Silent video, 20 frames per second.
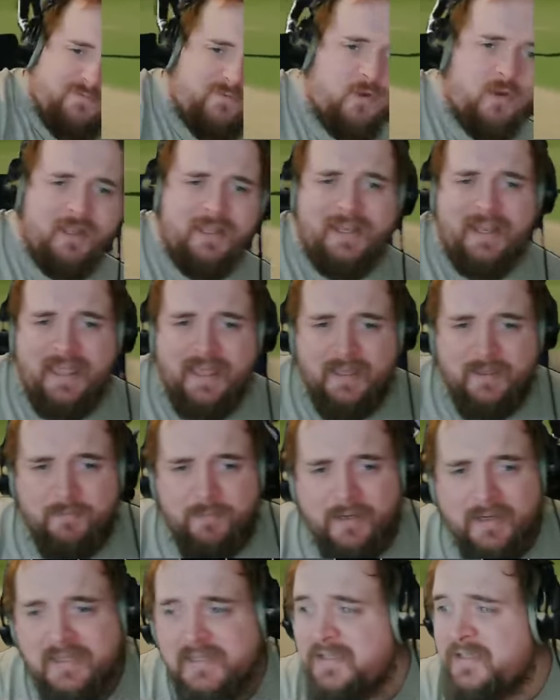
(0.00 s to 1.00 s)
fine leg.
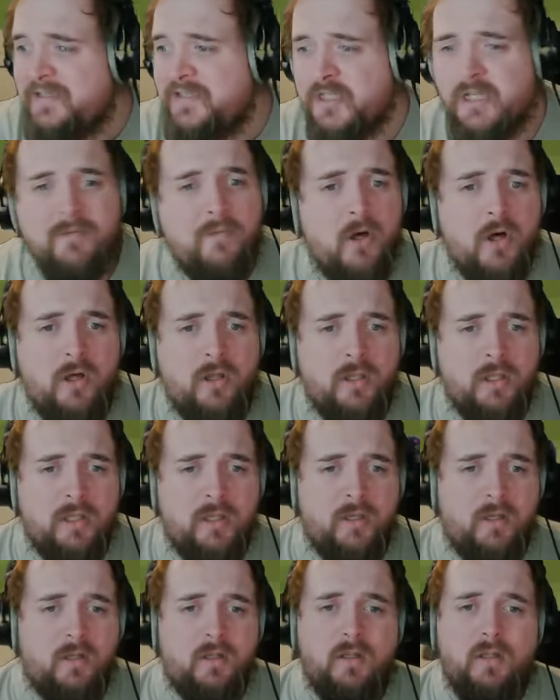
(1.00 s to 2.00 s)
Please, come on.